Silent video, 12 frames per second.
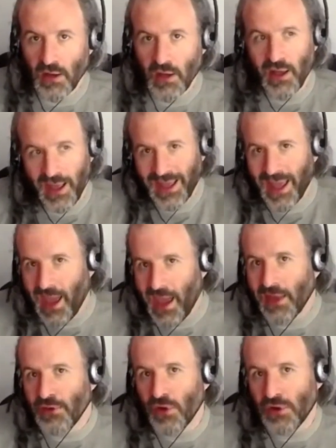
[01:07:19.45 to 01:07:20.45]
It
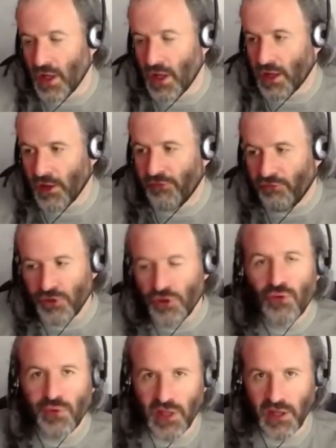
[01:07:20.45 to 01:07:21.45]
can look like a
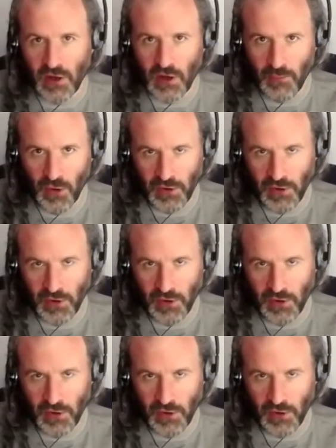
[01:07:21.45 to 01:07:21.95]
flu-related pneumonia.